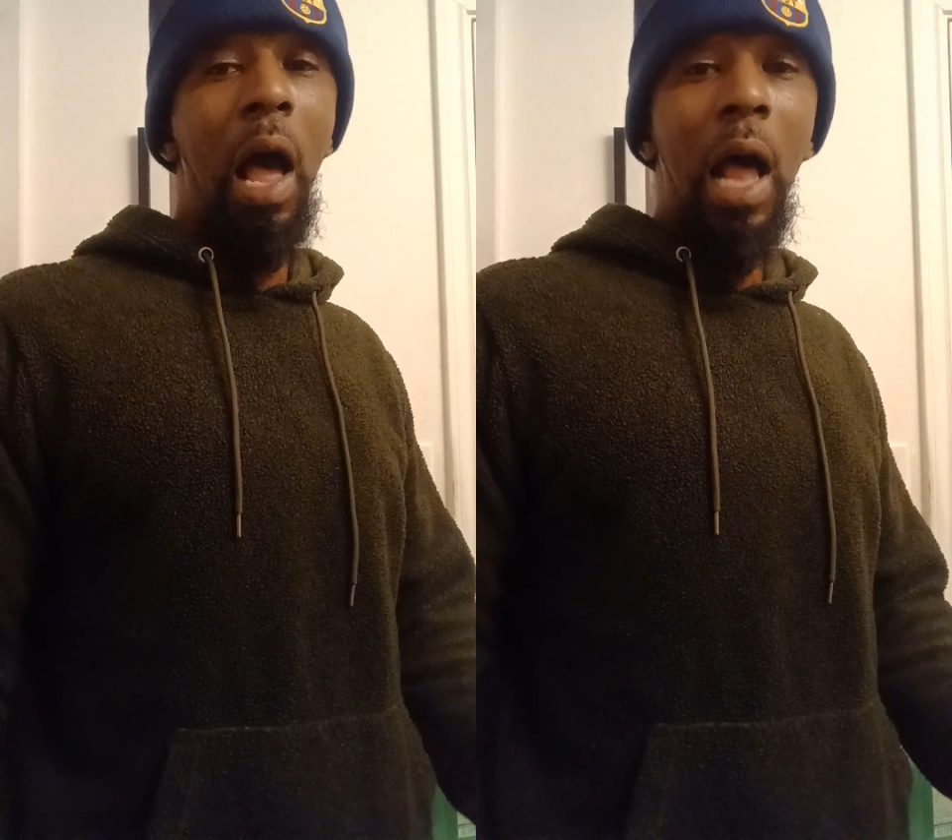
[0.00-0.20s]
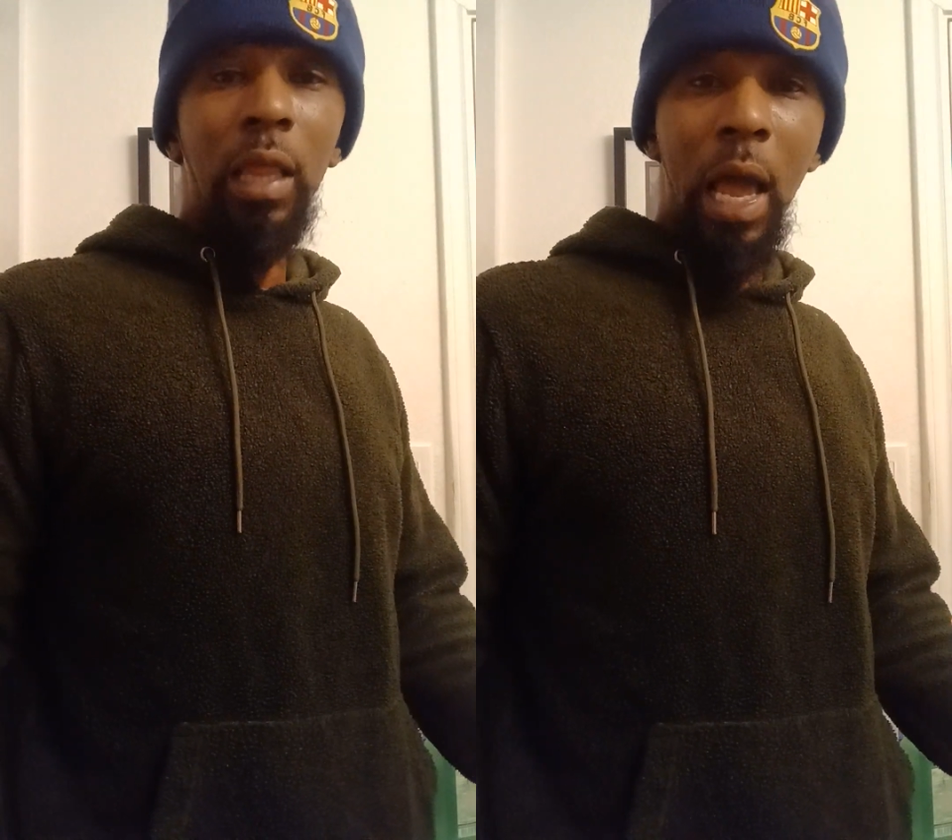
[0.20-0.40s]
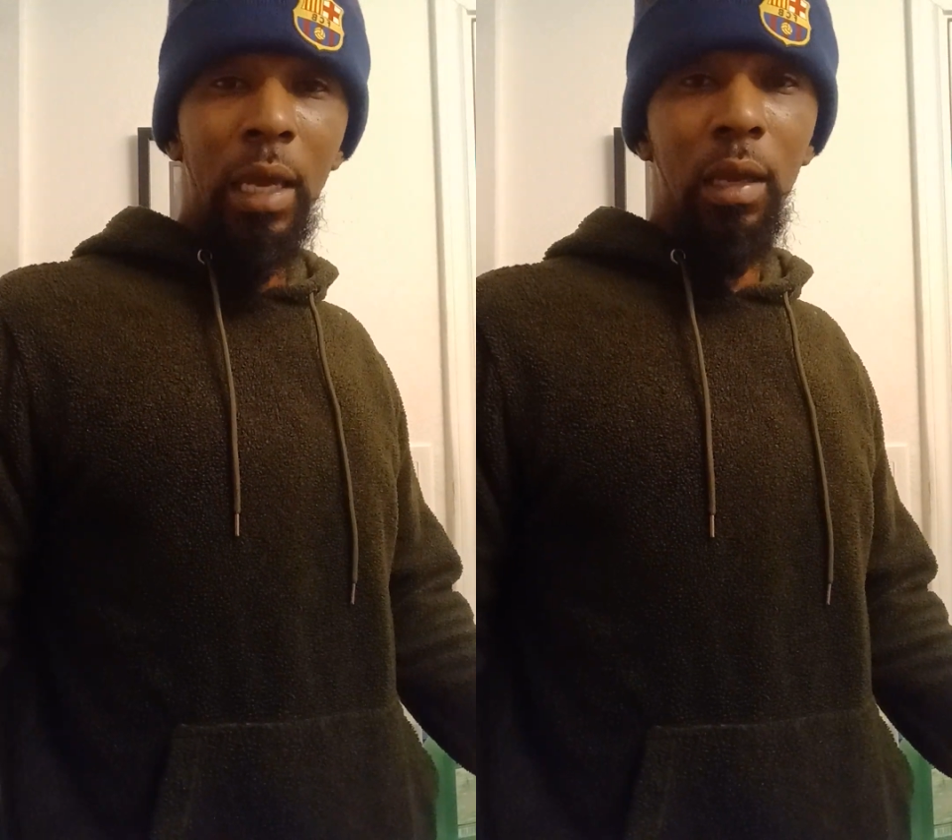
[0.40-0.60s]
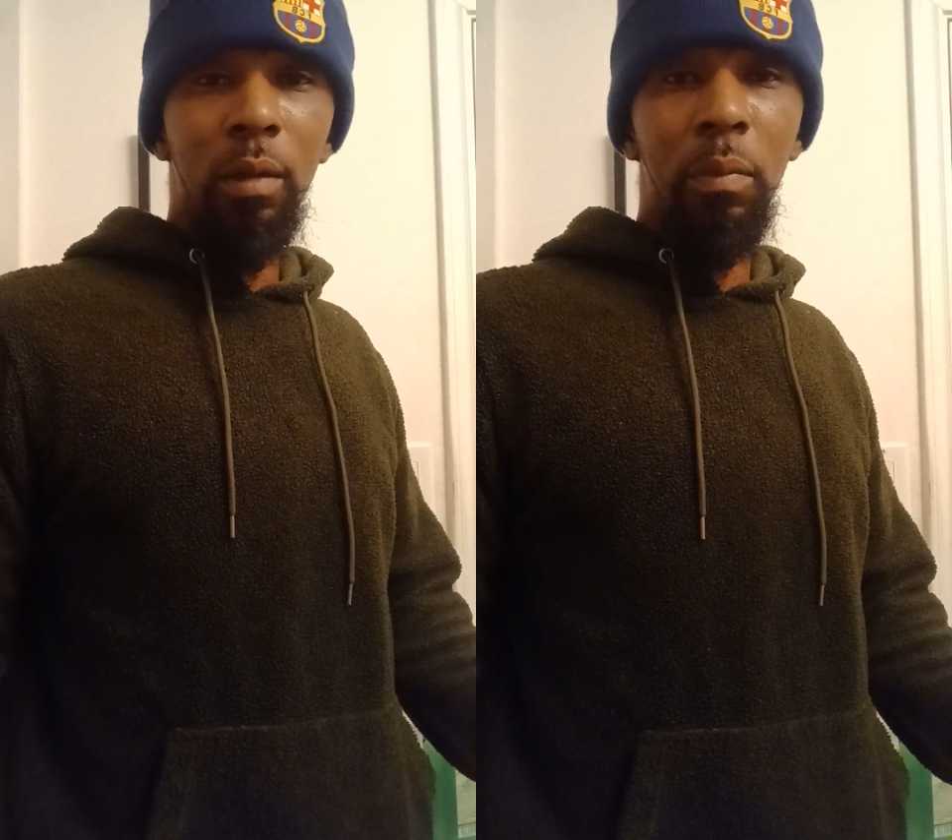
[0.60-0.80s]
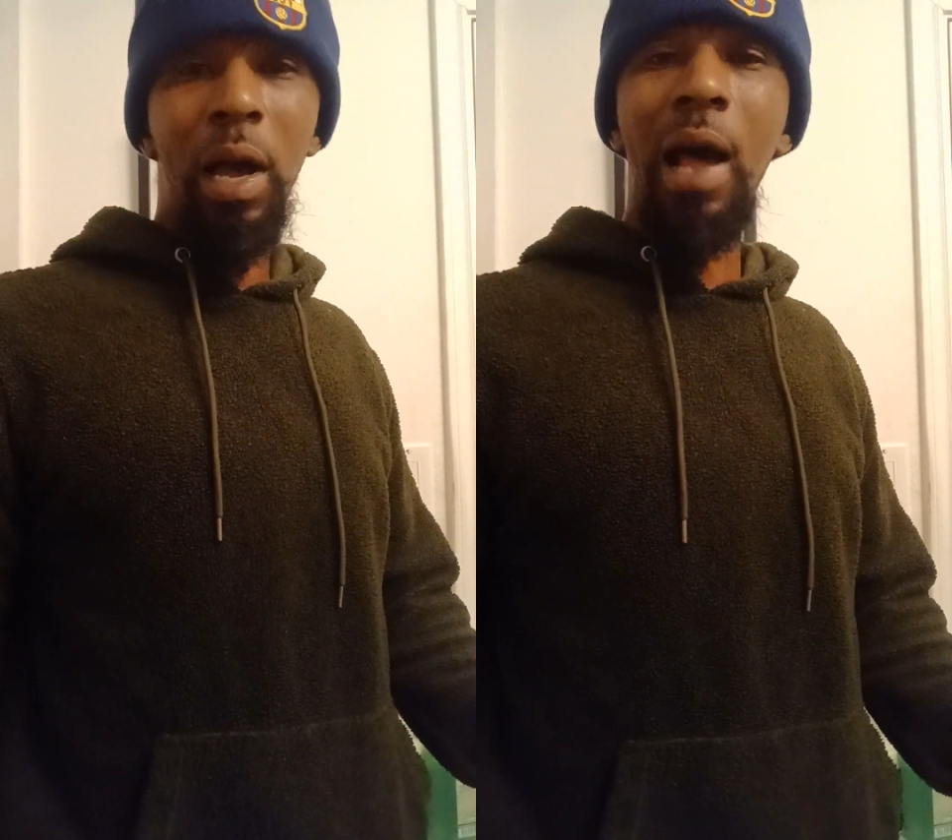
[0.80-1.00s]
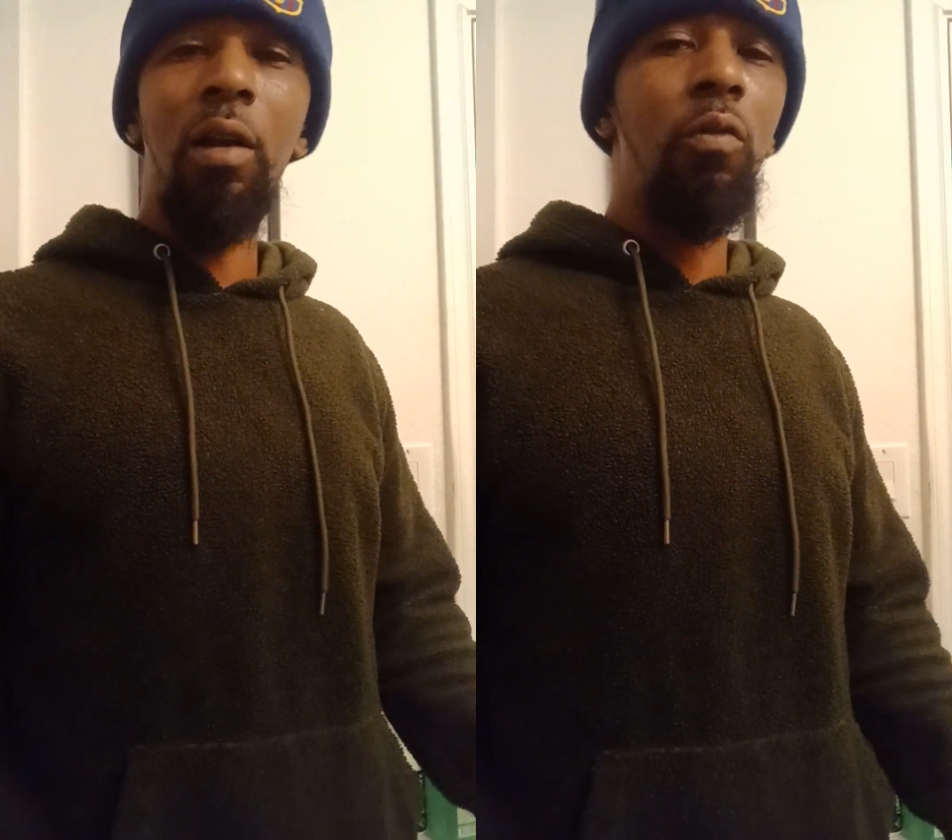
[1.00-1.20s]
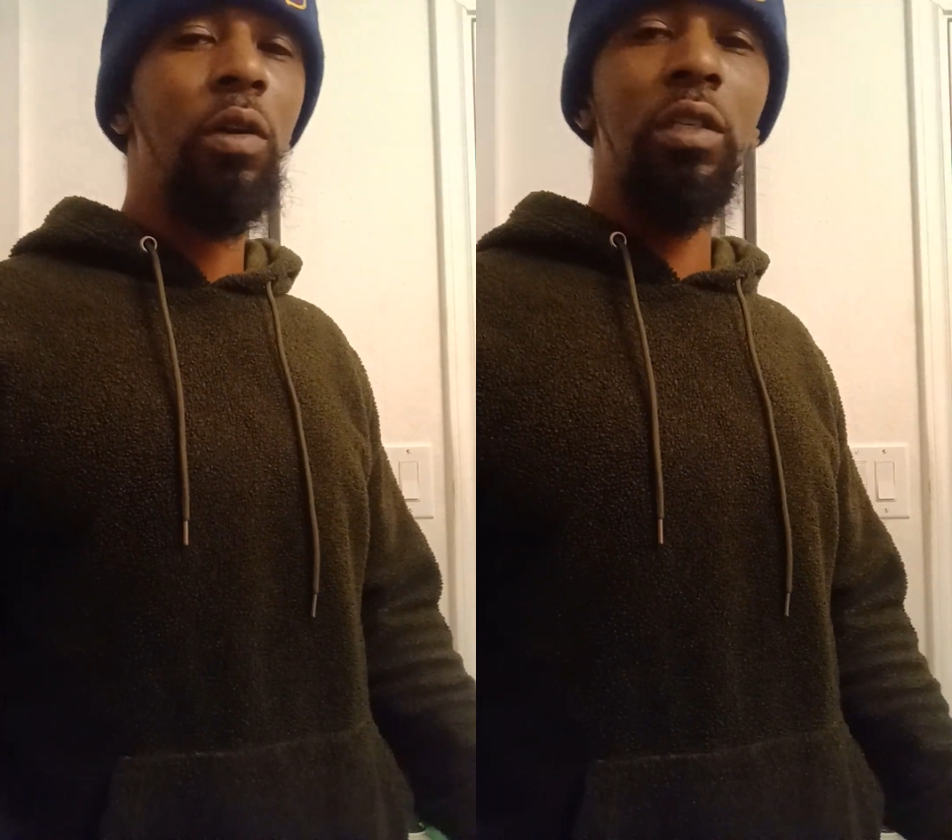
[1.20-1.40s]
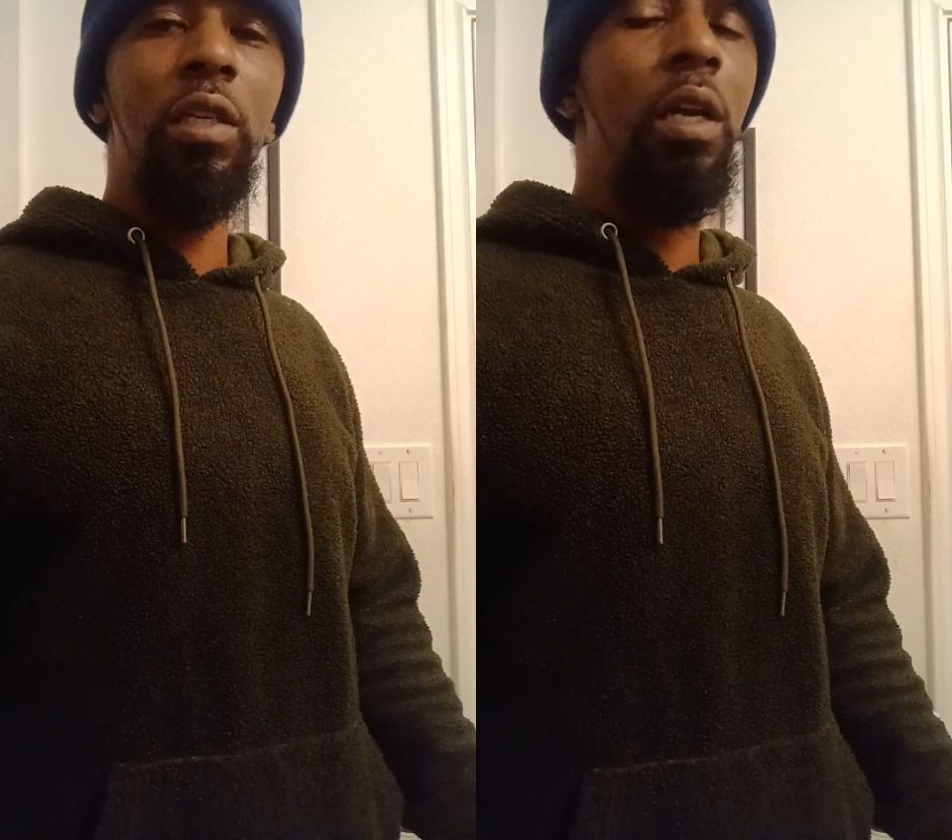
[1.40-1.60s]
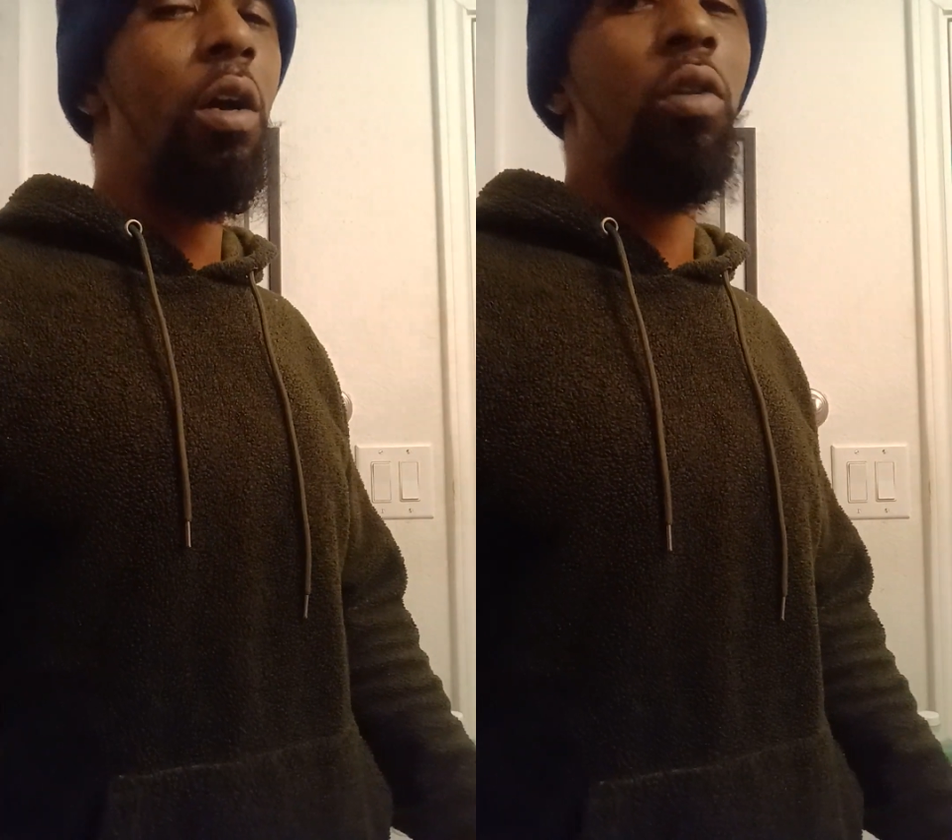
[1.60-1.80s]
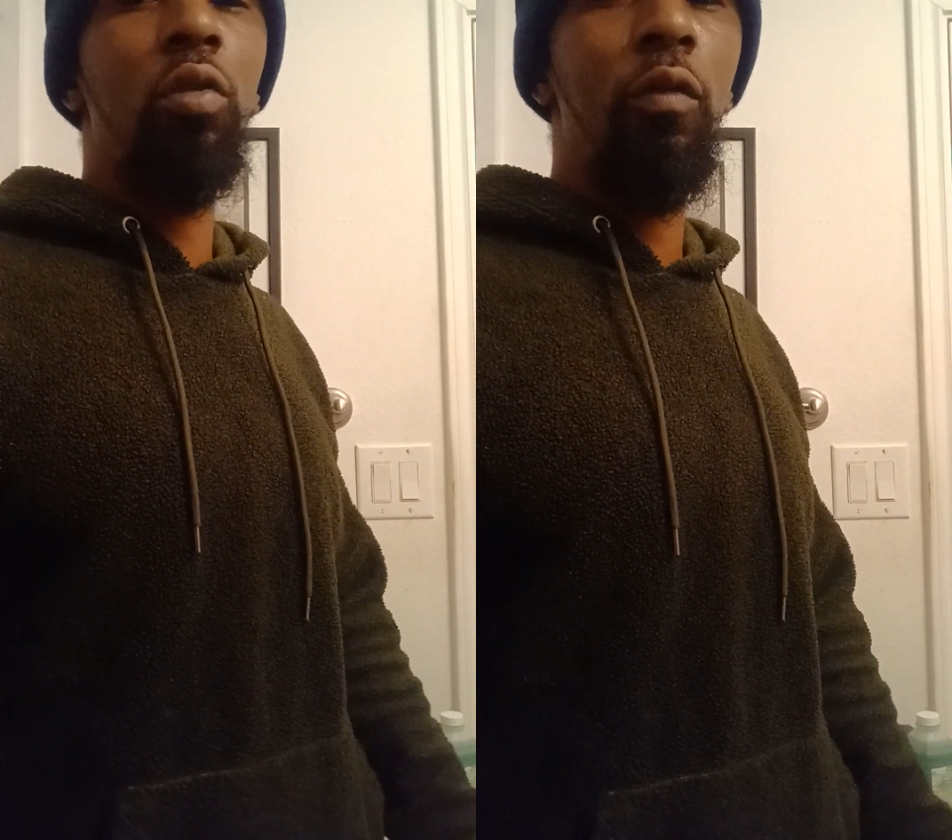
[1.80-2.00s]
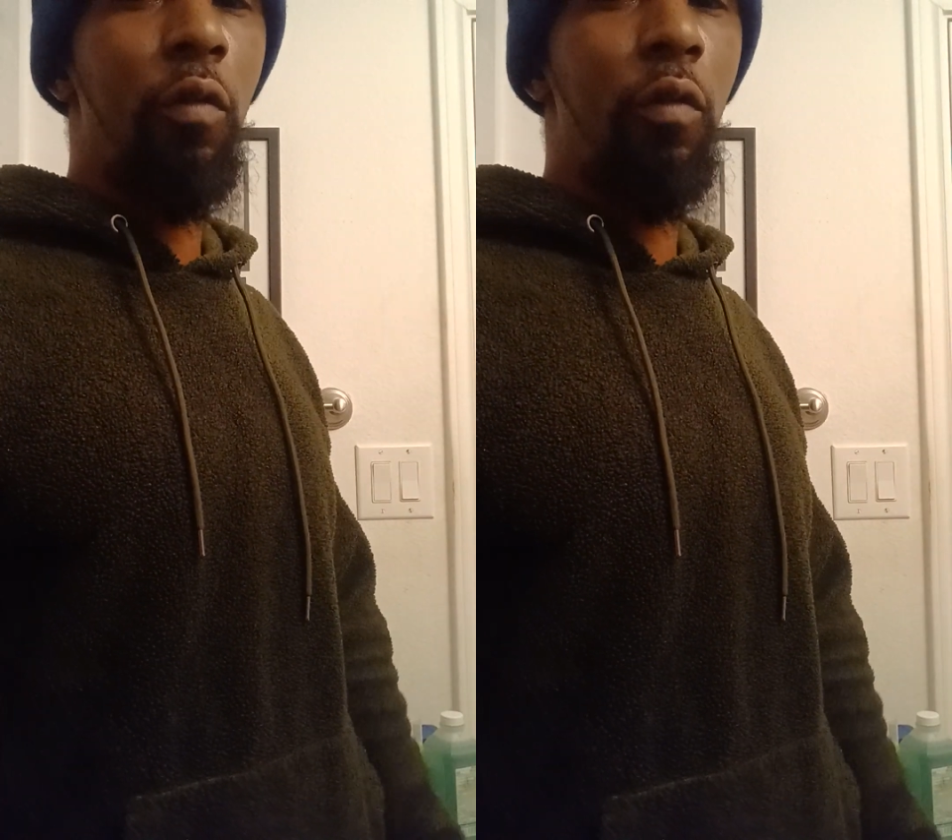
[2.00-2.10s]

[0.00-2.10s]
I like it, but I don't want to see it go too